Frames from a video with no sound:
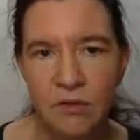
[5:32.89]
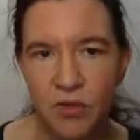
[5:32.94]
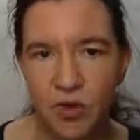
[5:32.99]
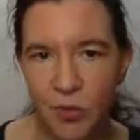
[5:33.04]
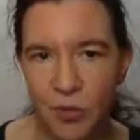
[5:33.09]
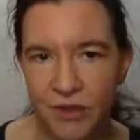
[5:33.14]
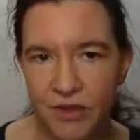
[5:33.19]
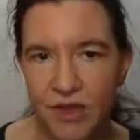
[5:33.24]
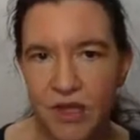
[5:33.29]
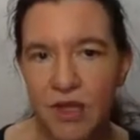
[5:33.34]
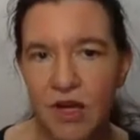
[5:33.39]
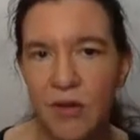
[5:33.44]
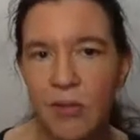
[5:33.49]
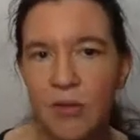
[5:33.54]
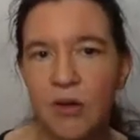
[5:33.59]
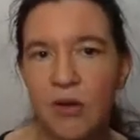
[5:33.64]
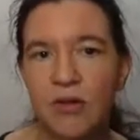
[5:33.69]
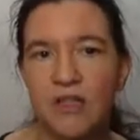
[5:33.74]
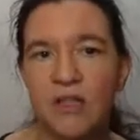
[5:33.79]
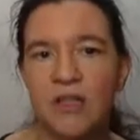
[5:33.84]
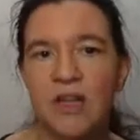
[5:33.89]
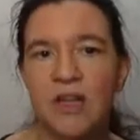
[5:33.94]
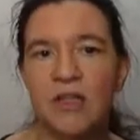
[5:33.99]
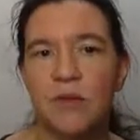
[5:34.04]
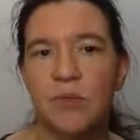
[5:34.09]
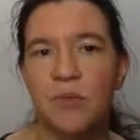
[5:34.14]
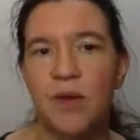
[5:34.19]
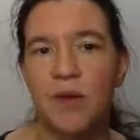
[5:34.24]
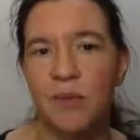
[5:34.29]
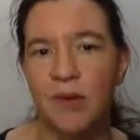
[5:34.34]
super singular because it has
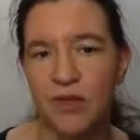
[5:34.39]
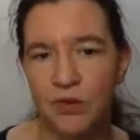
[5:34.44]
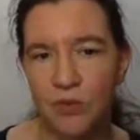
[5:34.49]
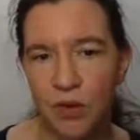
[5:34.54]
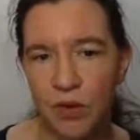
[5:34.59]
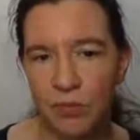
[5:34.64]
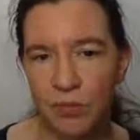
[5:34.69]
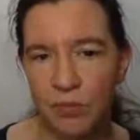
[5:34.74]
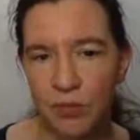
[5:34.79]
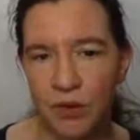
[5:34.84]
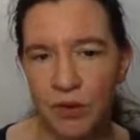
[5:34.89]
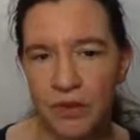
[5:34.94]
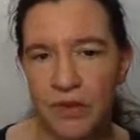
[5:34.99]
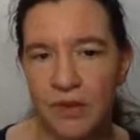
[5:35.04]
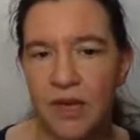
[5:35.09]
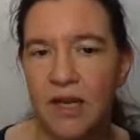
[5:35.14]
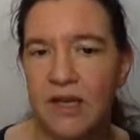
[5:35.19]
p plus 1 points.